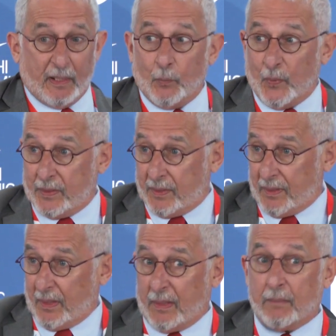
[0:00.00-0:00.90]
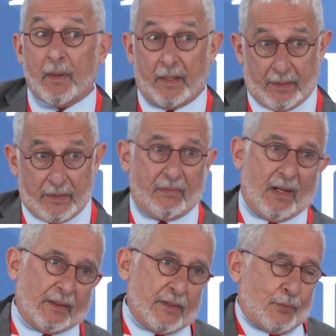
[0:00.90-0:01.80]
It was seen by
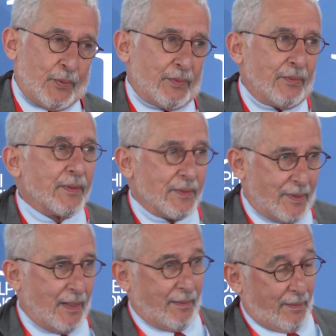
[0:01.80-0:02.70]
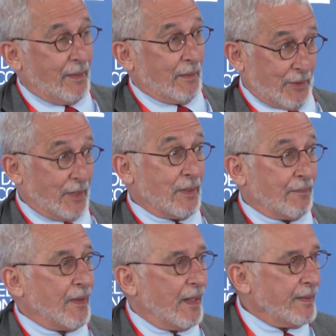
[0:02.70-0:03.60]
Israelis, to a certain extent, I think
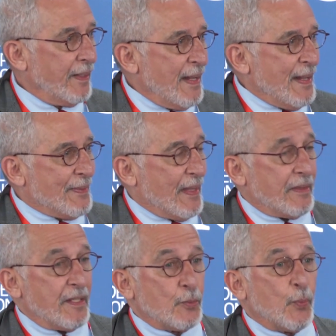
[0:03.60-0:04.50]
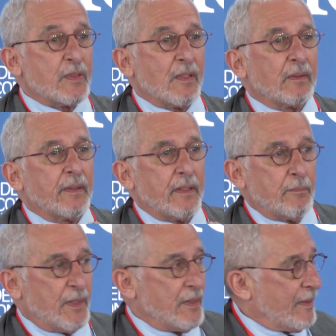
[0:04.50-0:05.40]
justified, that this was a
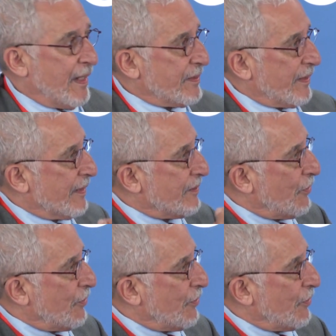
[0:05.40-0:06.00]
litmus test as